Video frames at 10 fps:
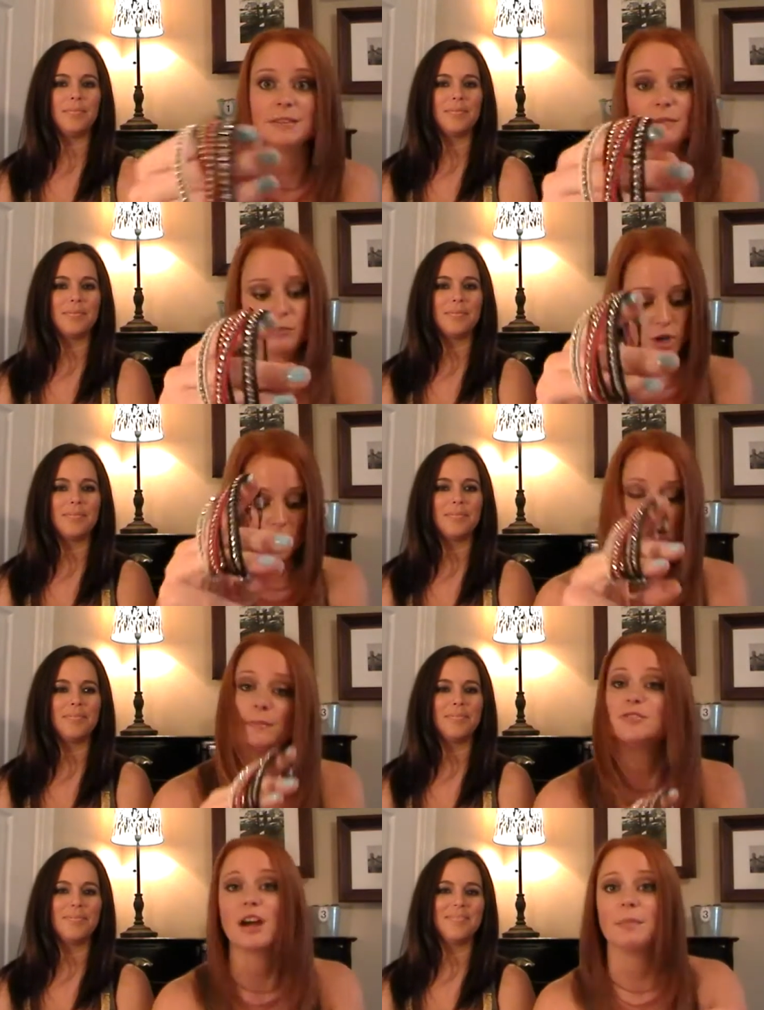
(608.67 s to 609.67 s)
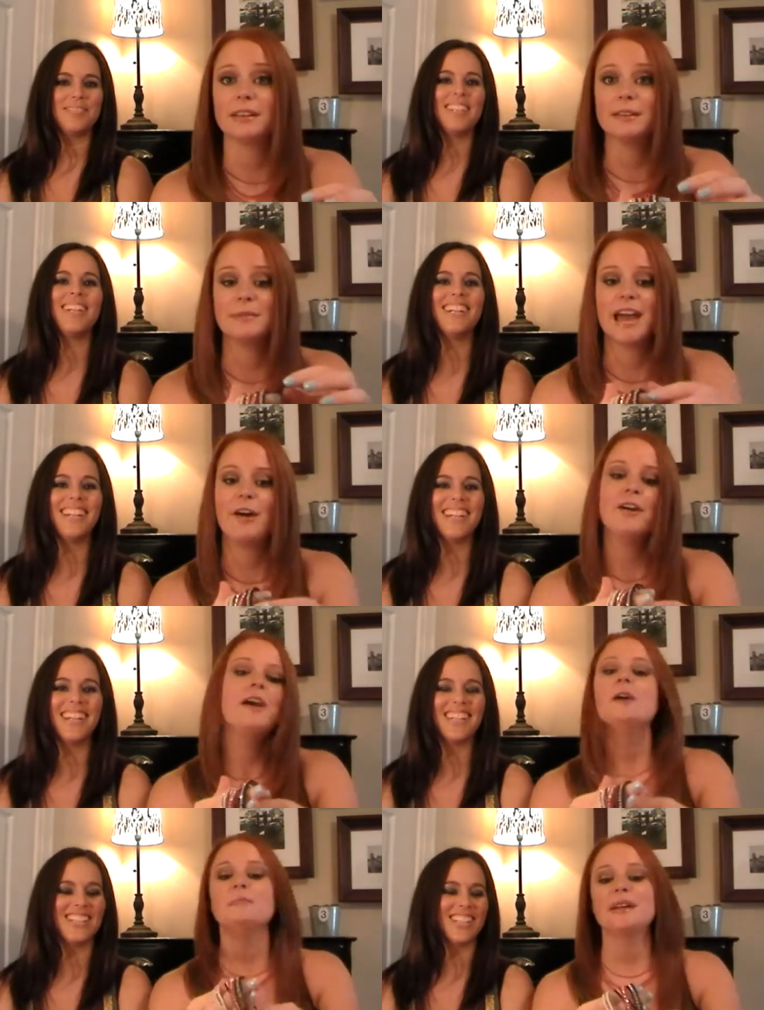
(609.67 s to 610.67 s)
Speaker 1: me if I'm wrong, and I'm dropping them now.
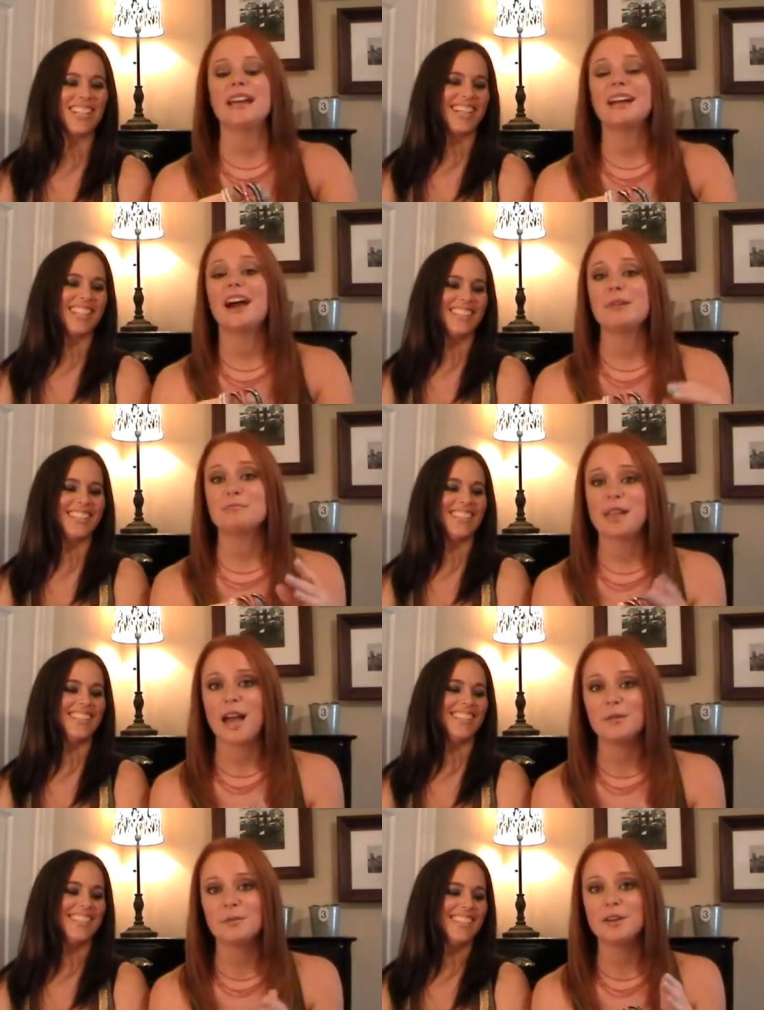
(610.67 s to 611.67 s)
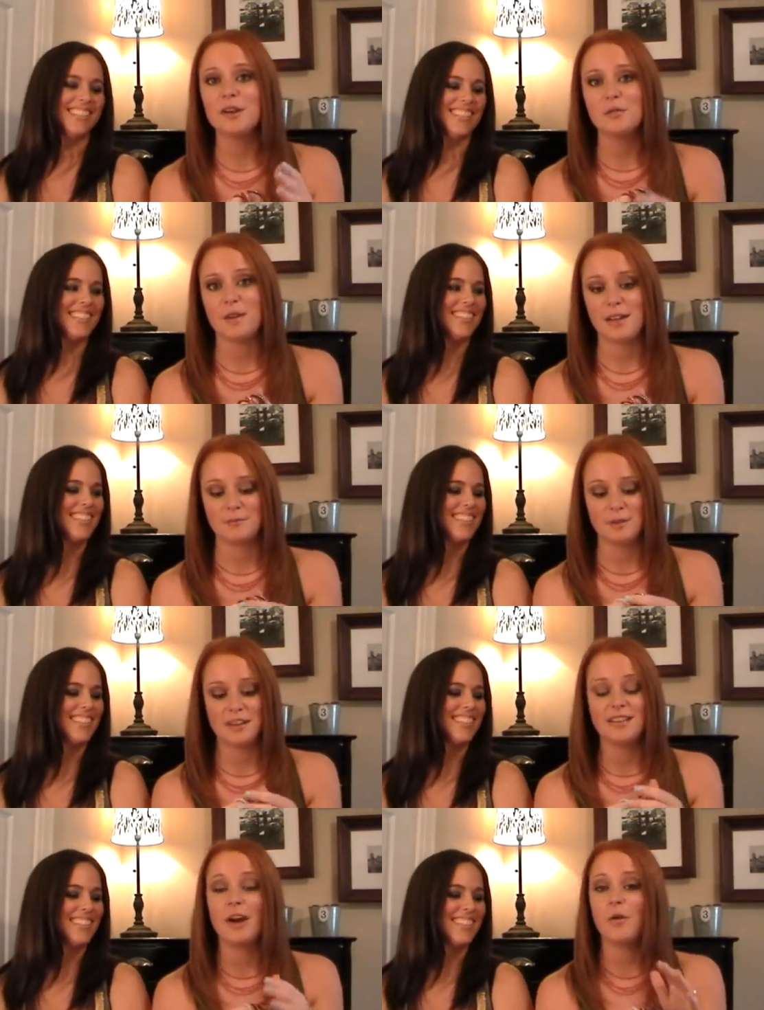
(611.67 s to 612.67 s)
But I got a black one, a red
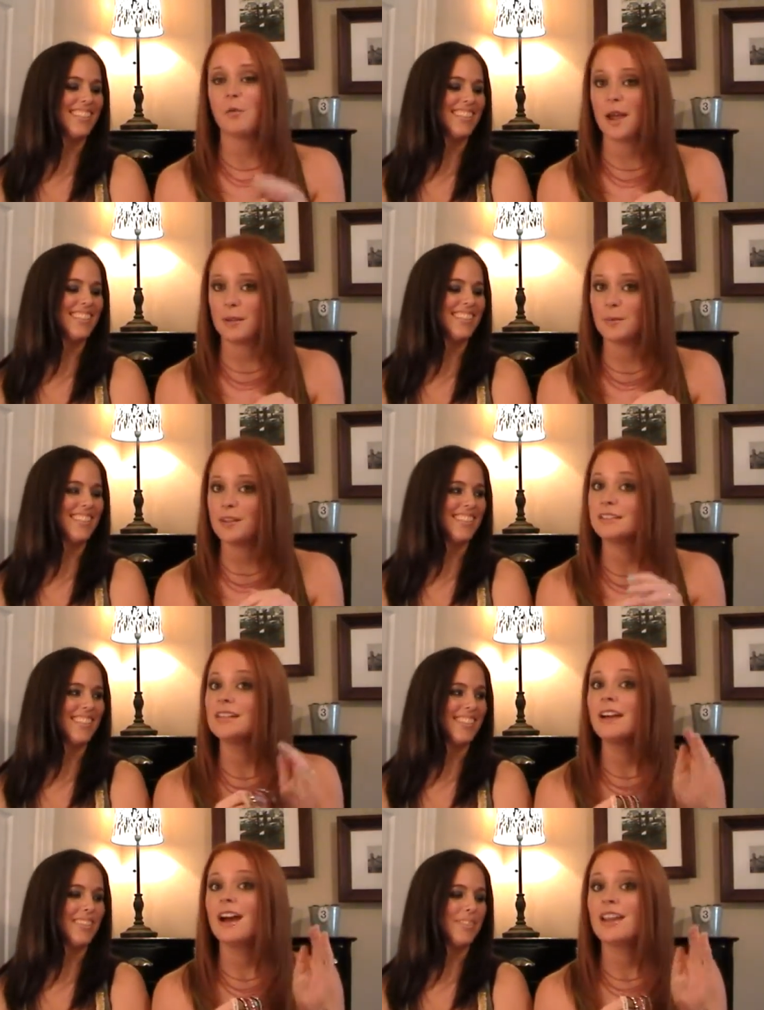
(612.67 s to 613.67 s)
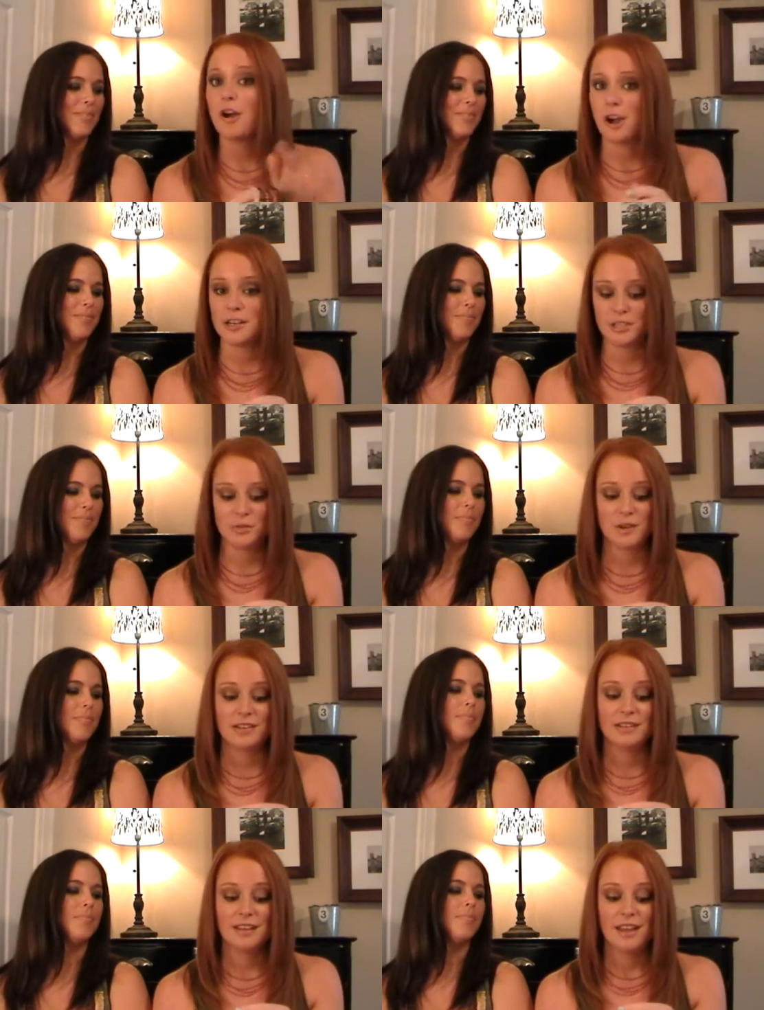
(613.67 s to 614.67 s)
one, a white one, an orange
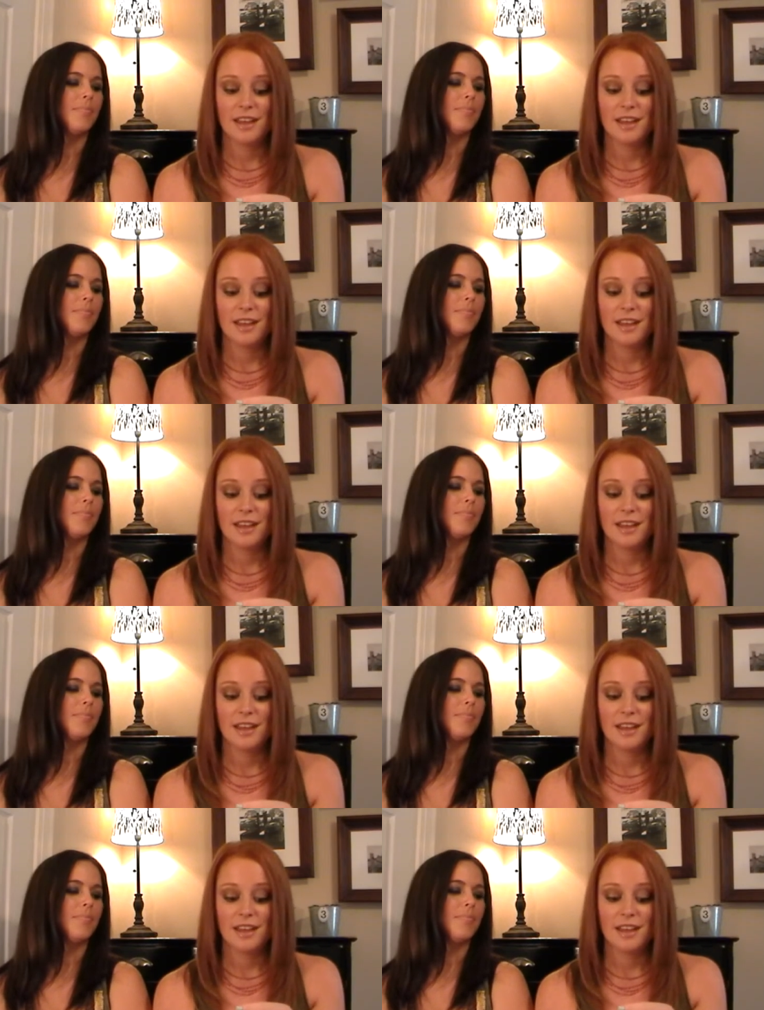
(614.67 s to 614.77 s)
one,